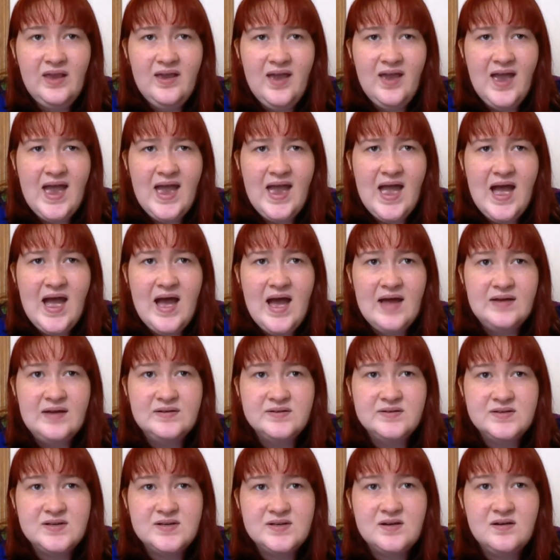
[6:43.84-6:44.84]

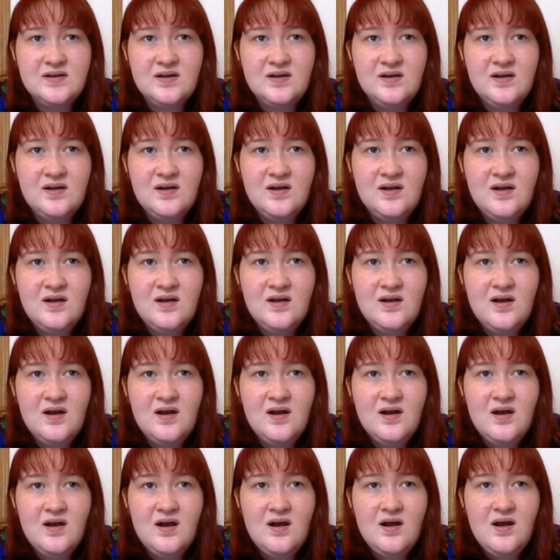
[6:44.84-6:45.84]
and
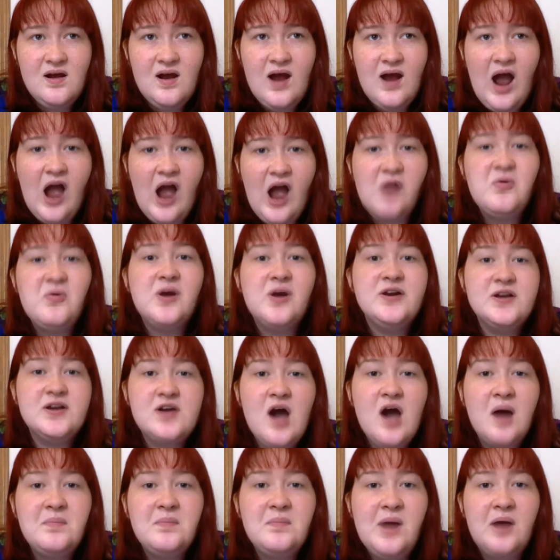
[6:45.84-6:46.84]
I want to
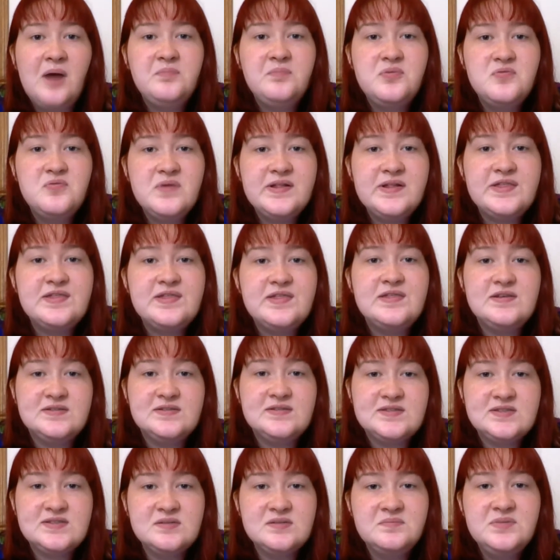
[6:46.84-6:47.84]
come up with
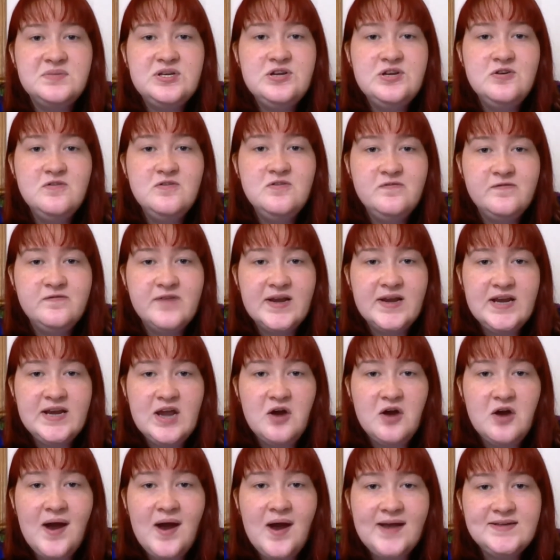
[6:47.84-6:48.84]
some new
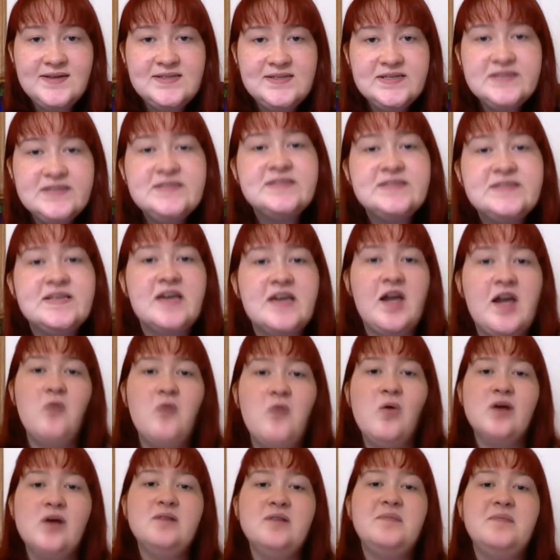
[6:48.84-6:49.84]
video ideas. Like, I
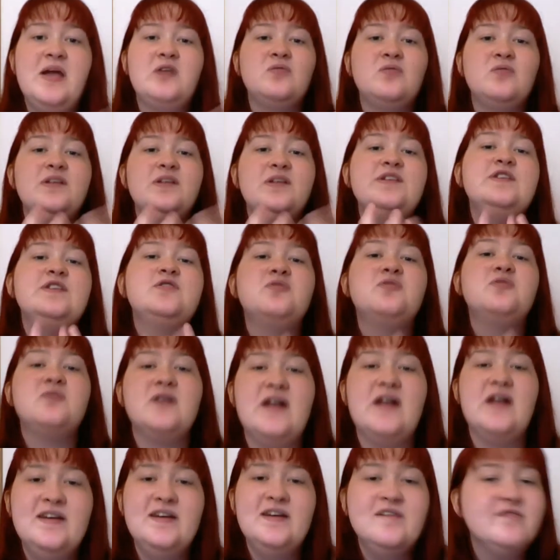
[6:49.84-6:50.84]
want to make really
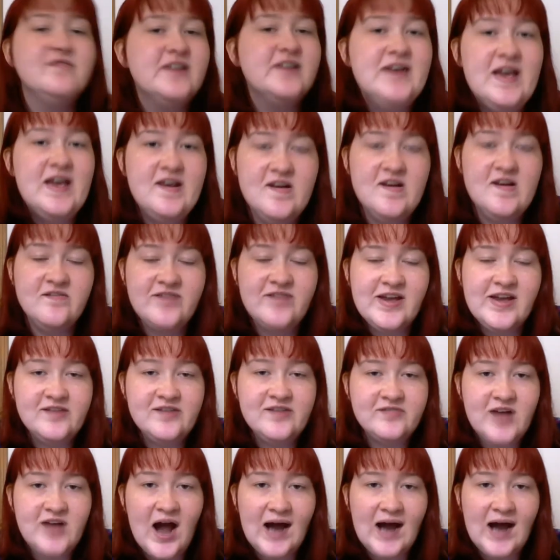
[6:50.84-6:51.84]
creative and
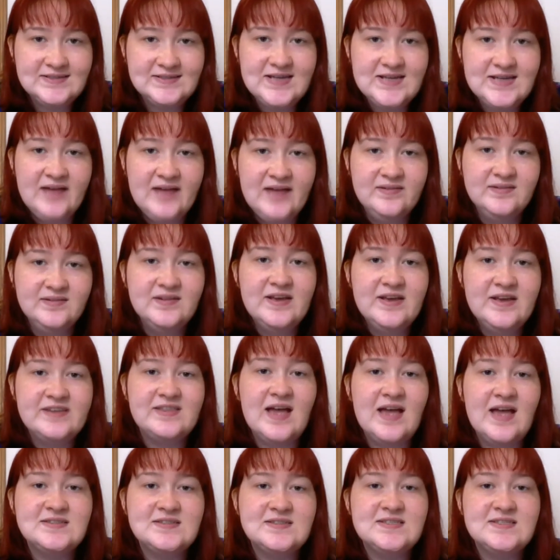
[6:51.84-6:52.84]
innovative content. Like,
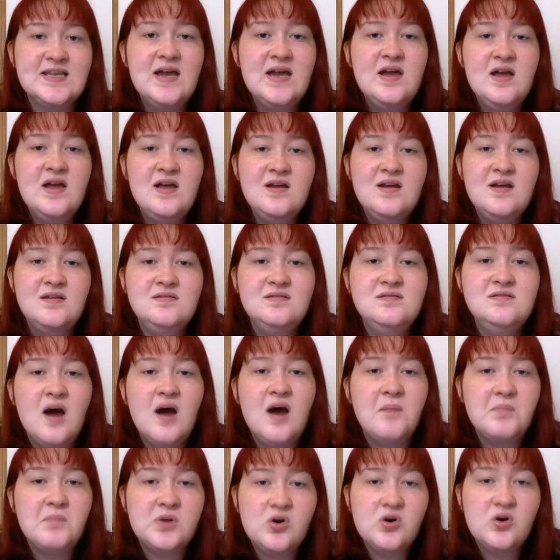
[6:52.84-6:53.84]
that's
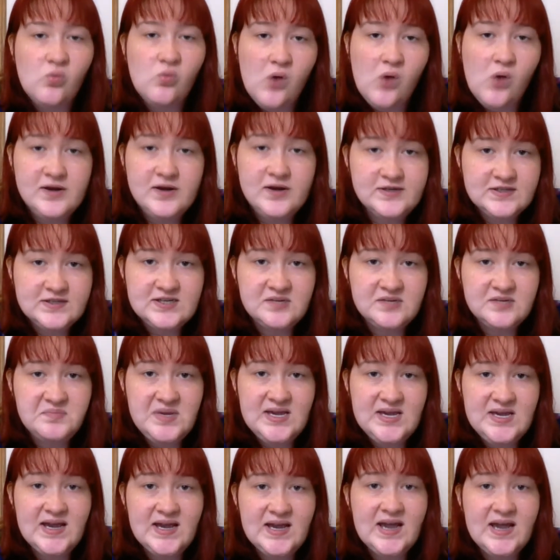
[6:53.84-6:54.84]
number one to
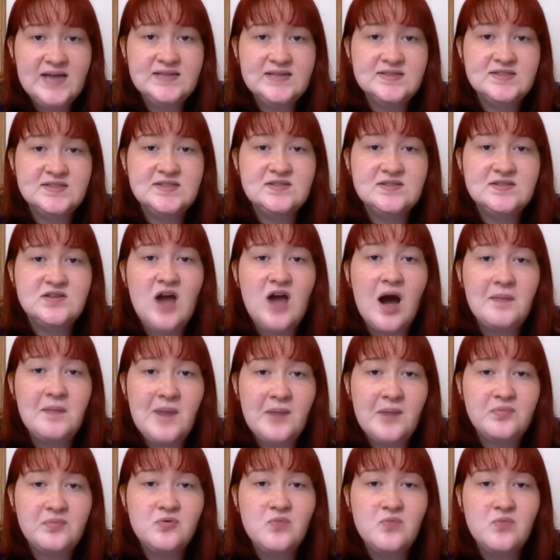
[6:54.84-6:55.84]
me, is come
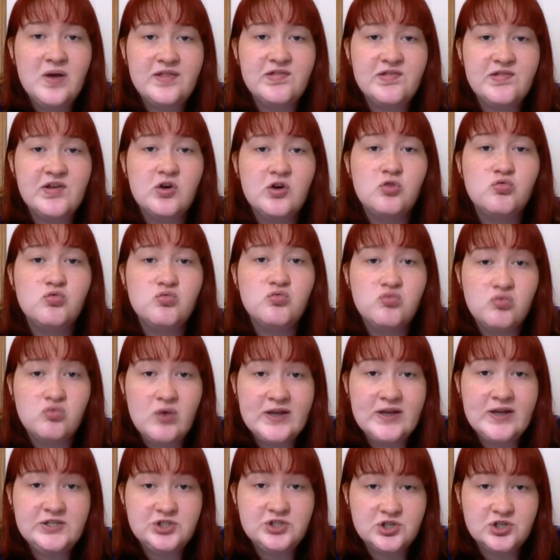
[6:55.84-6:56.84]
up with
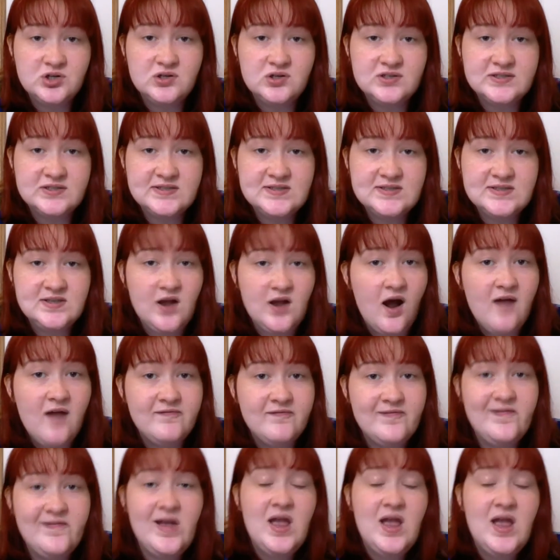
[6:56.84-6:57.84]
original
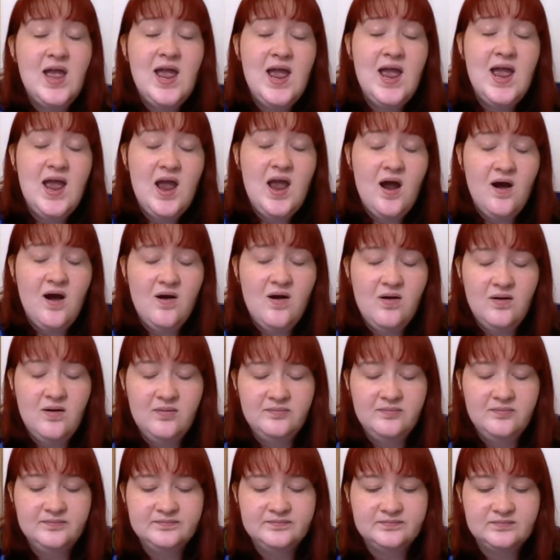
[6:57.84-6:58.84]
stuff.
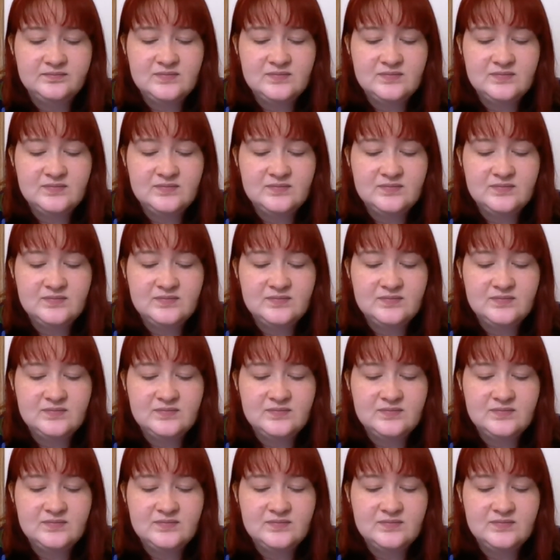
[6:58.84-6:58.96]
And